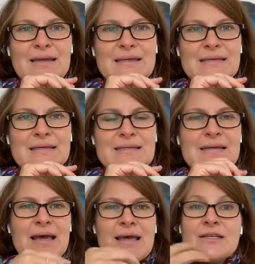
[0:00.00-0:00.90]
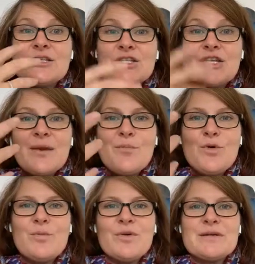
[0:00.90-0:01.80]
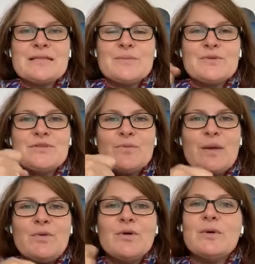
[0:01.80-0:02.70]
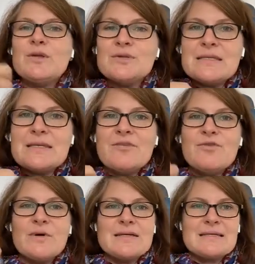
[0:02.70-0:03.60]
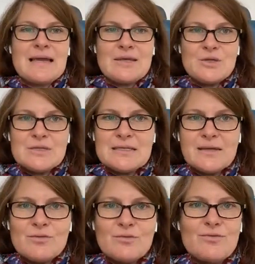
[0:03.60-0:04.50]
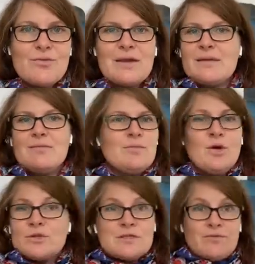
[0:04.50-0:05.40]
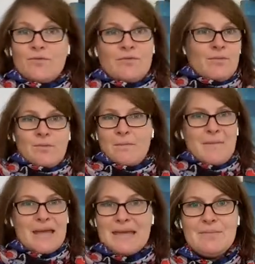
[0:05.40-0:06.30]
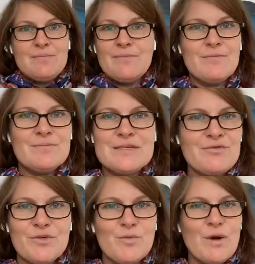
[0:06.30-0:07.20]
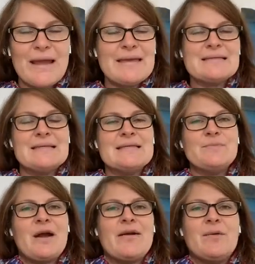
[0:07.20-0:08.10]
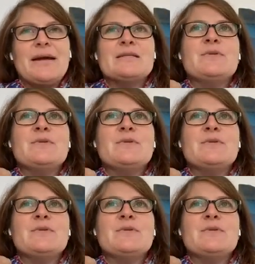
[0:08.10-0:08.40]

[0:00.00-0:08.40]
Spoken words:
is to share more and more examples of people who are using their voice and using it in lots of many different ways and inspiring ways.